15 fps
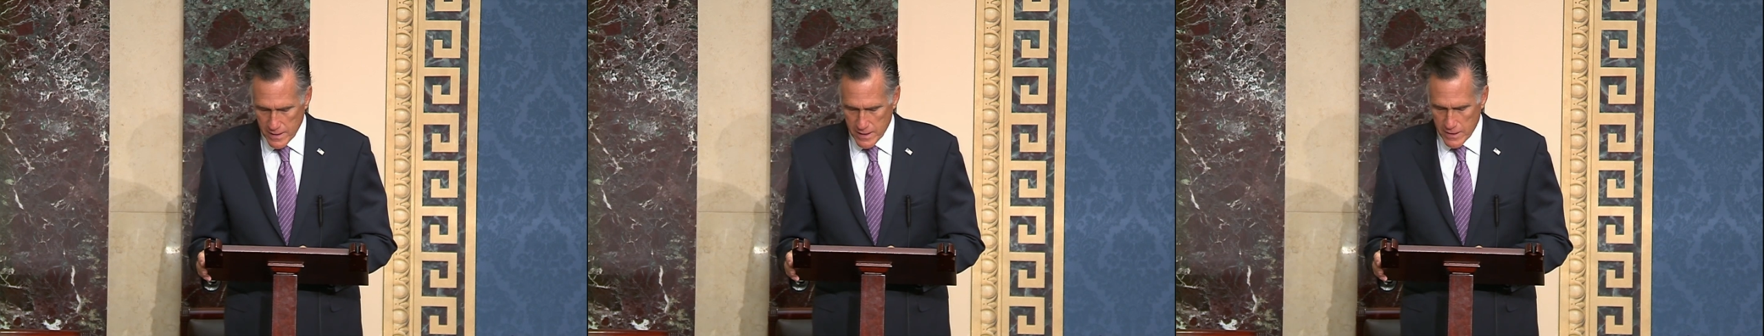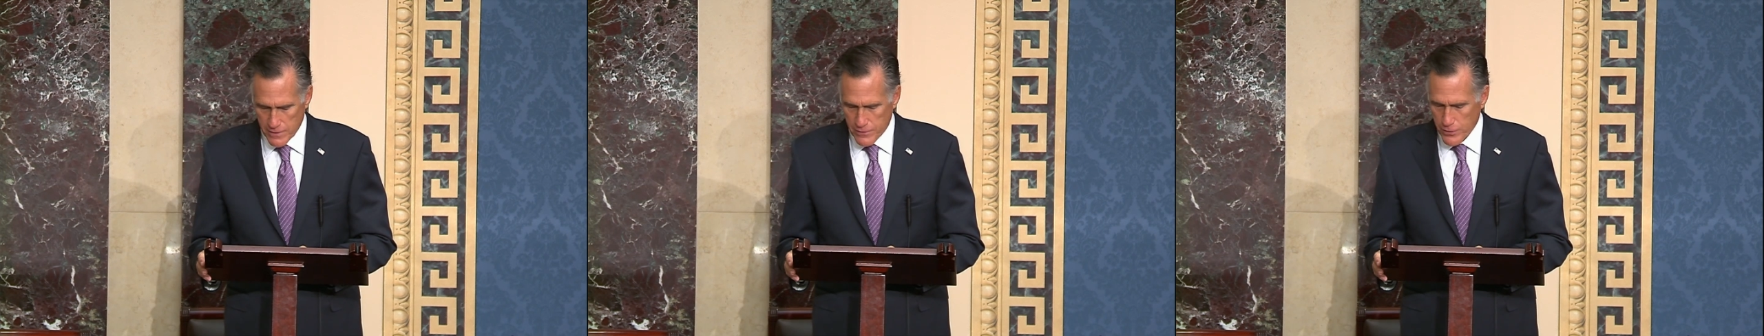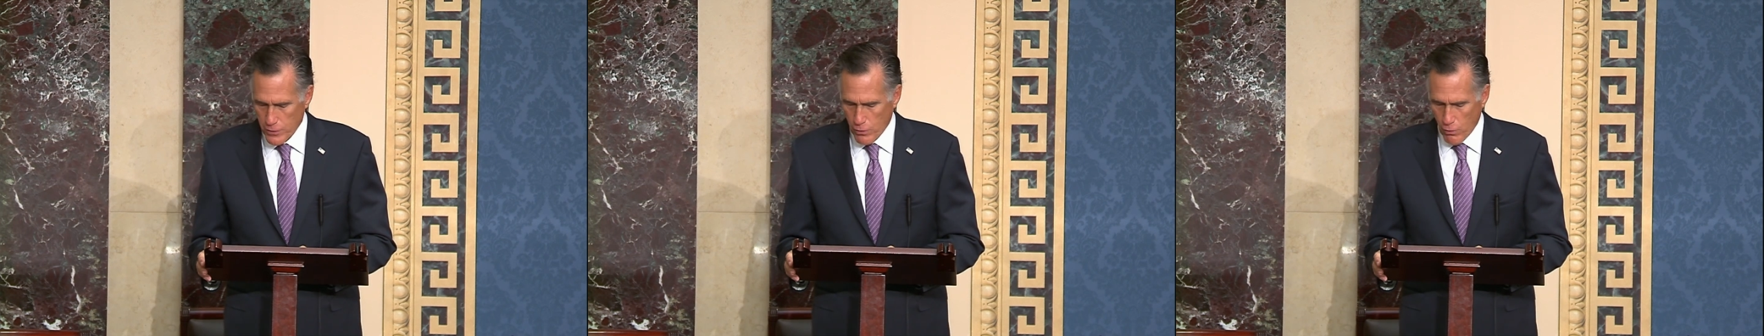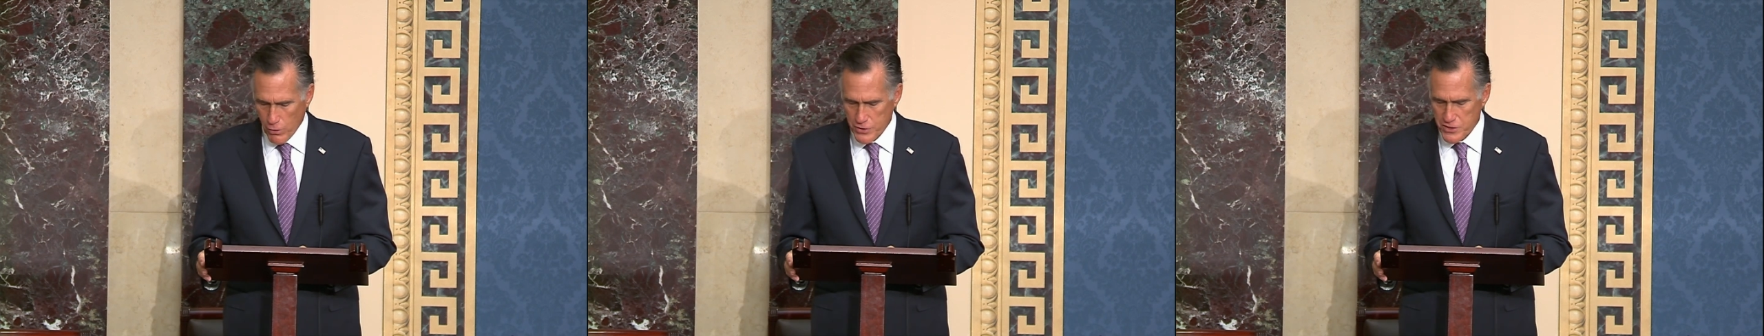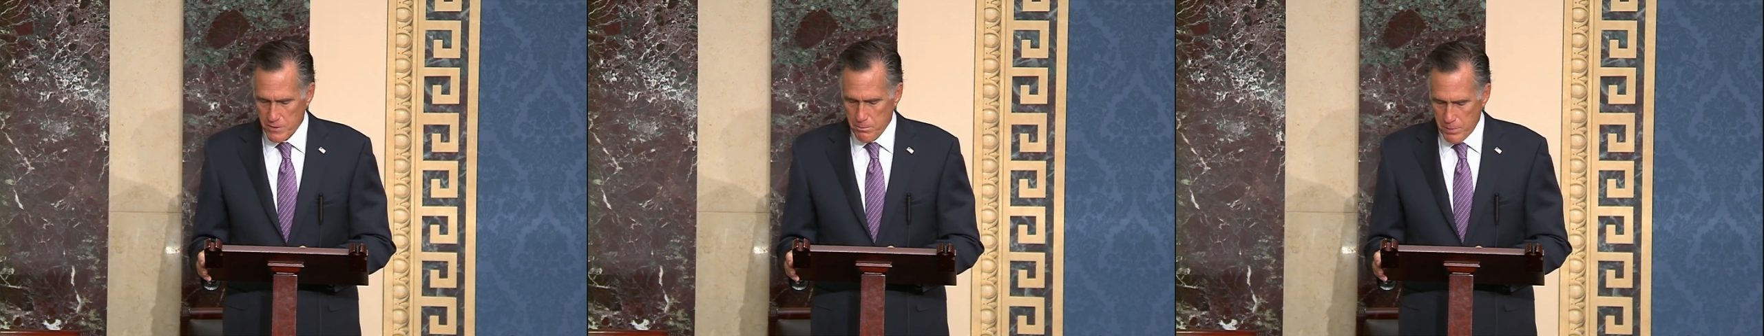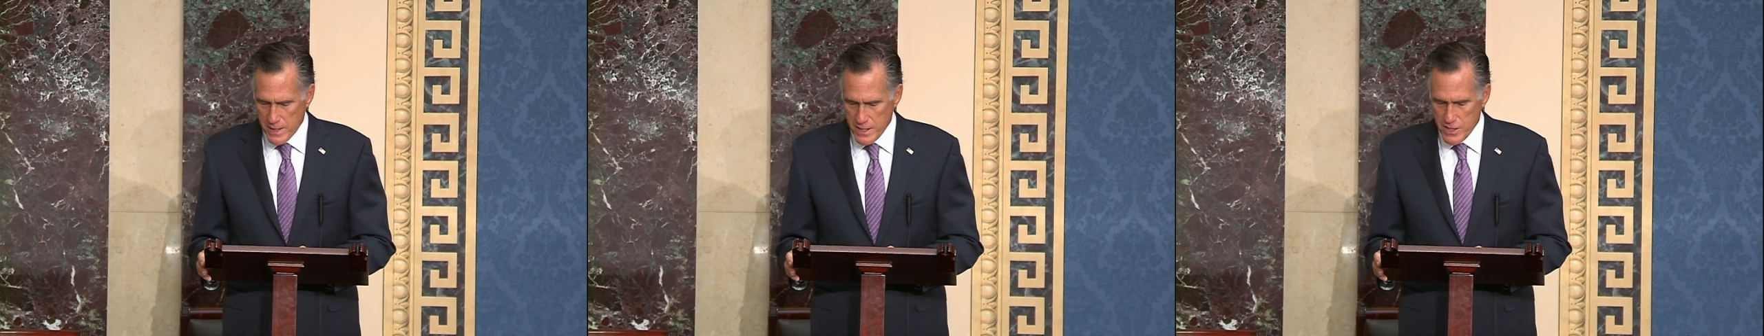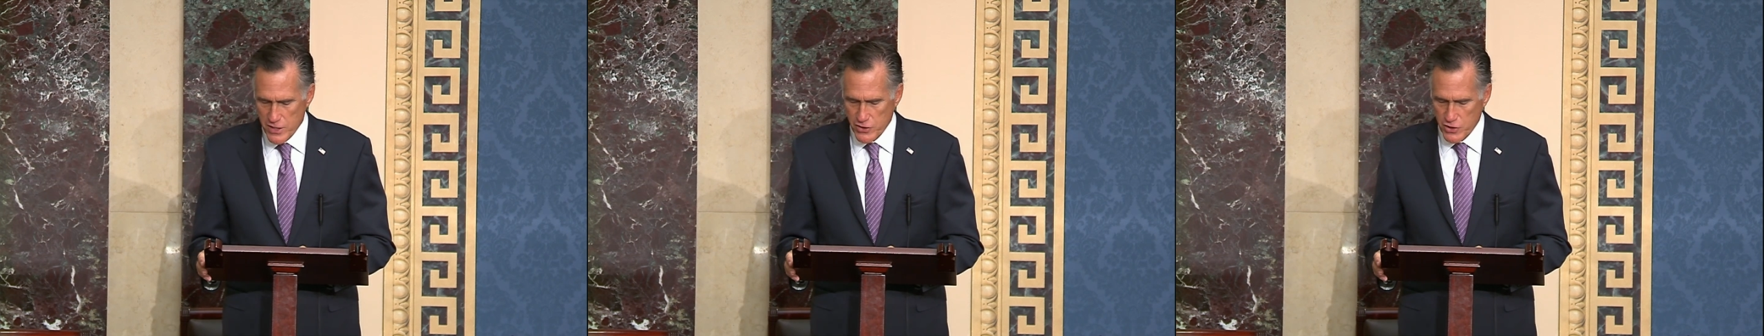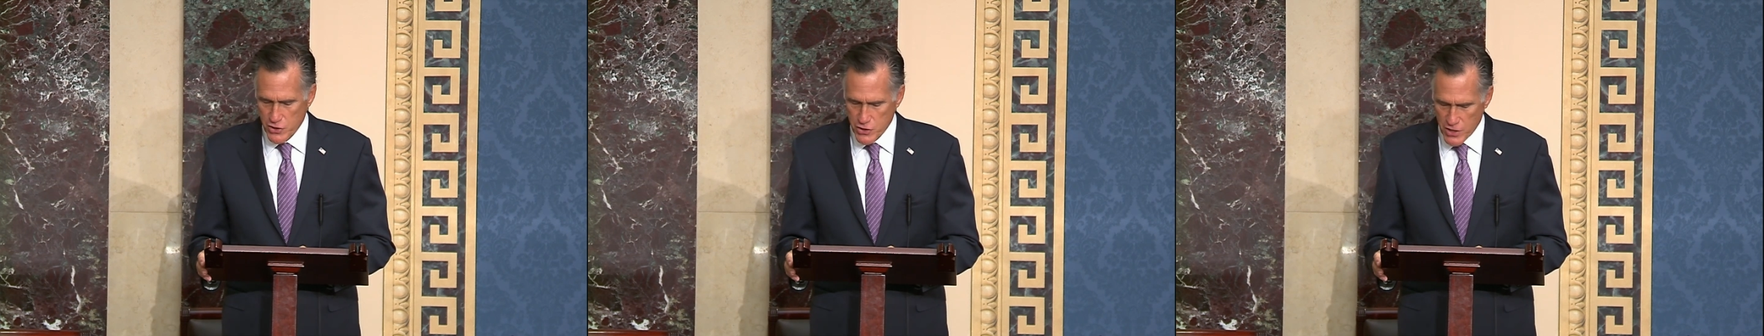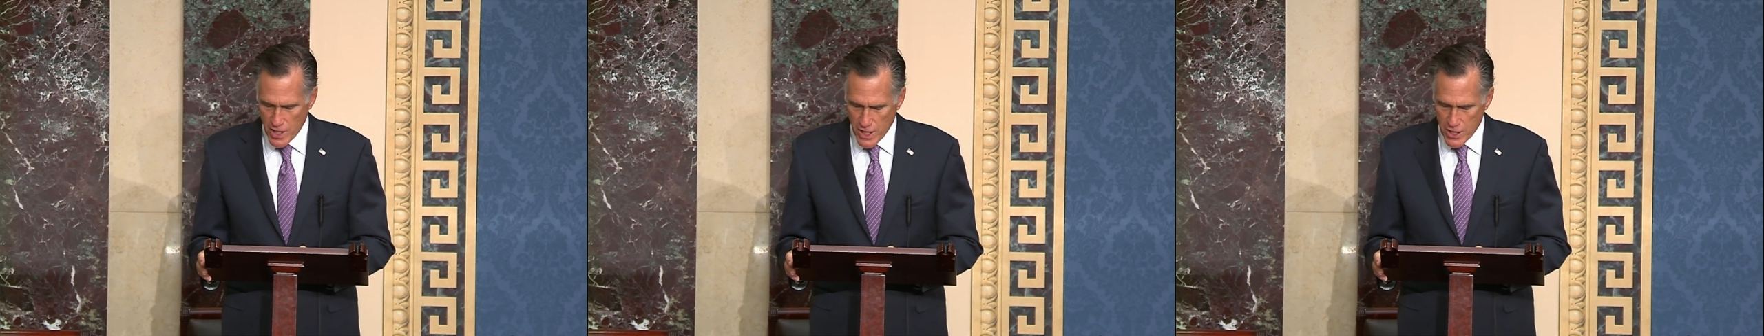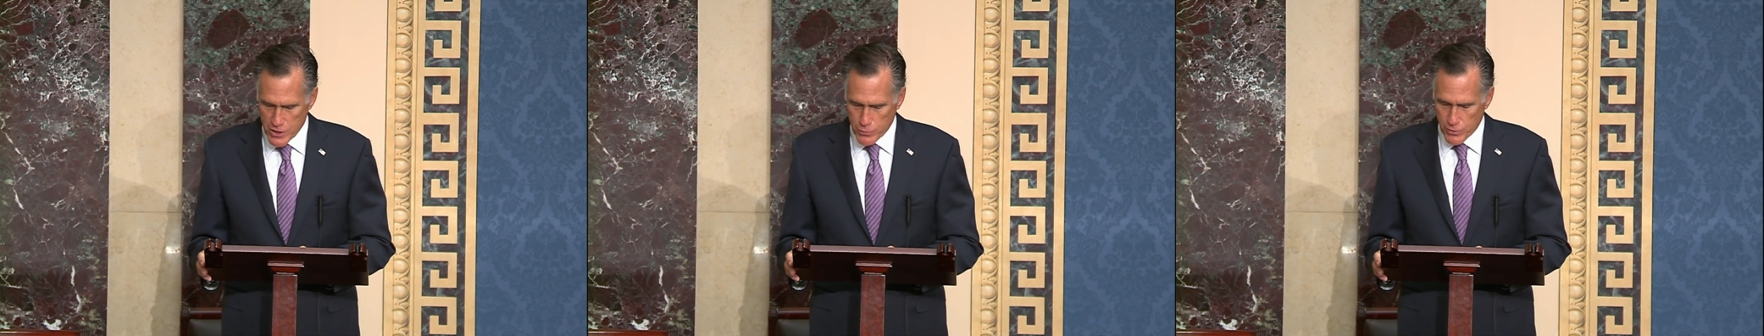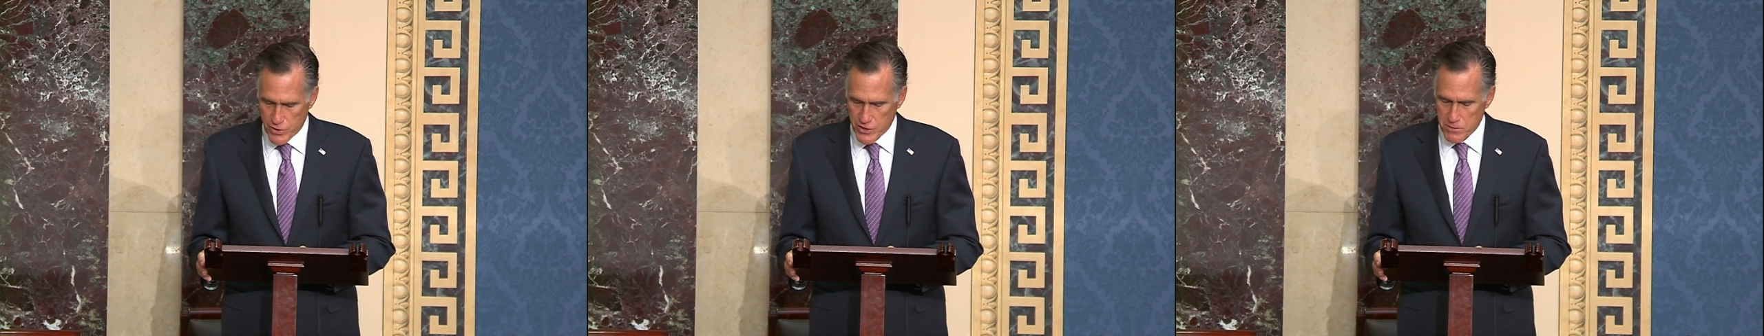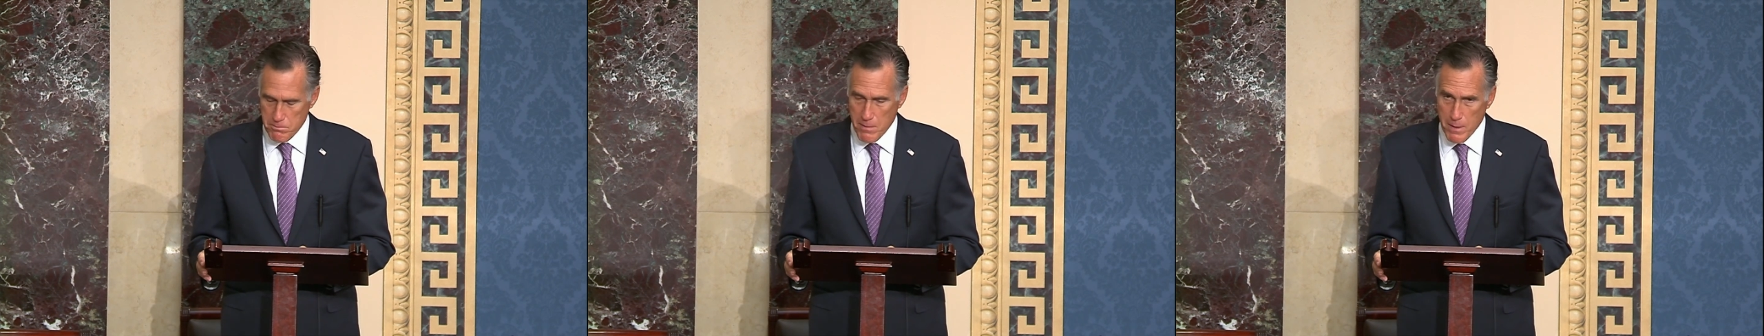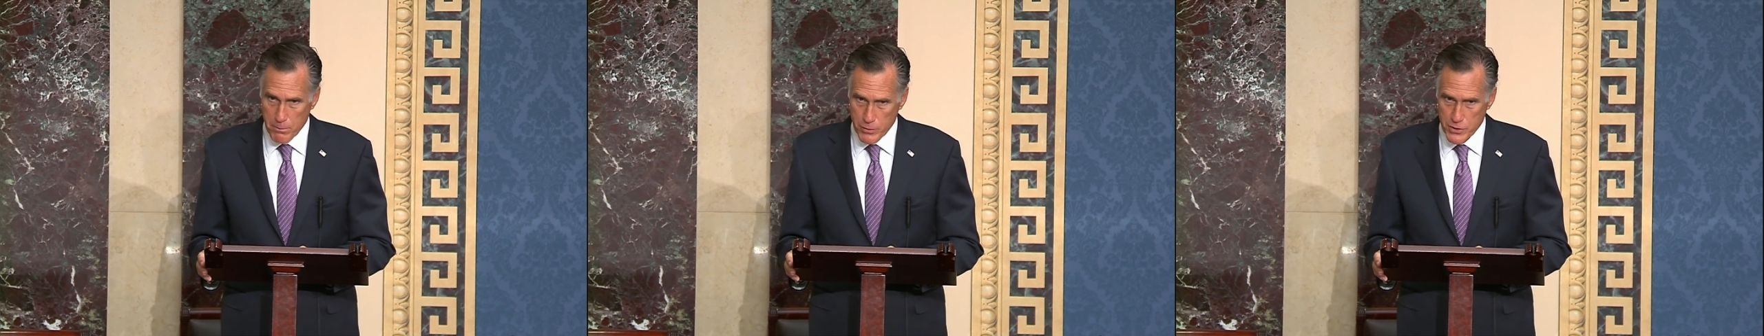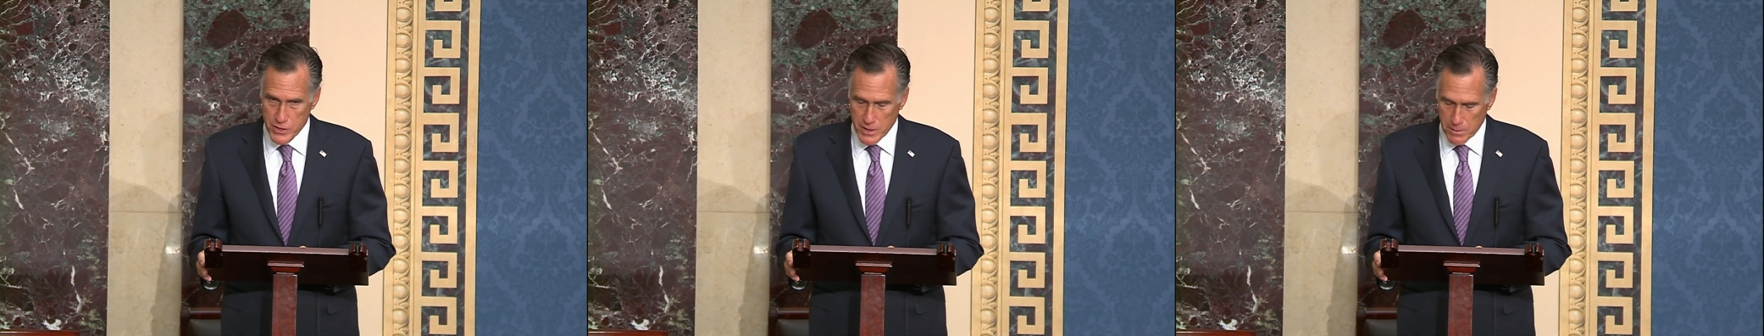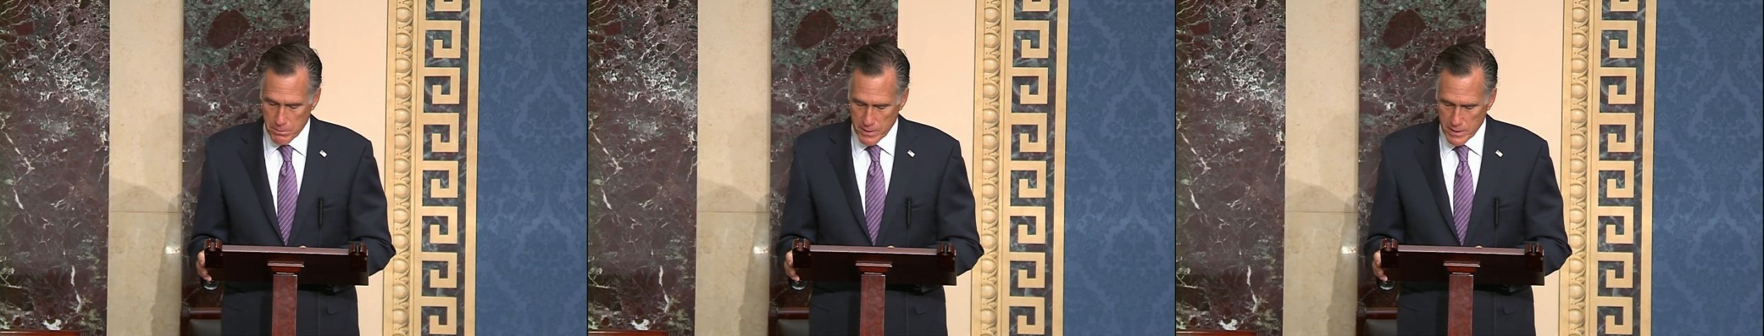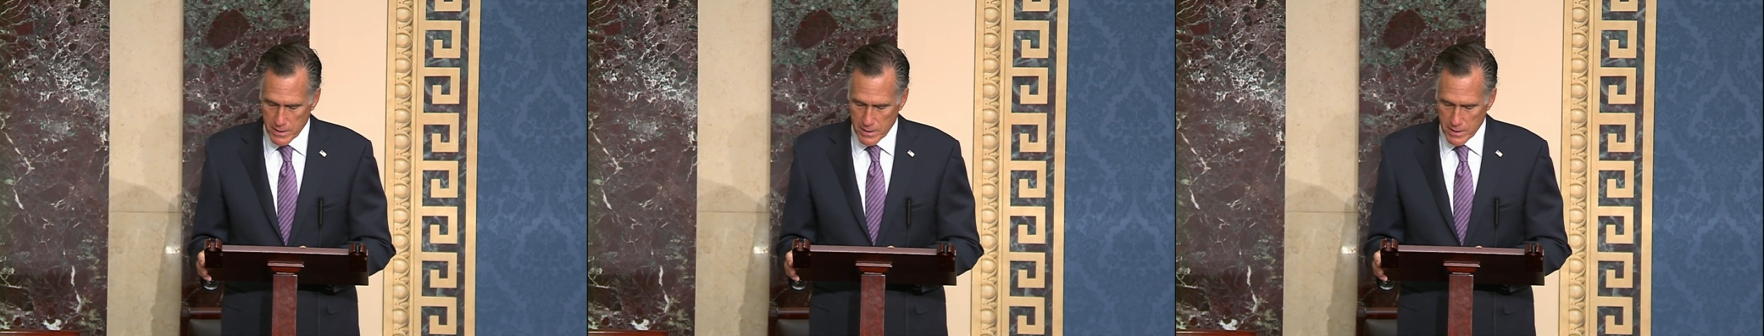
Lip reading: "If the court's opinions change with its membership,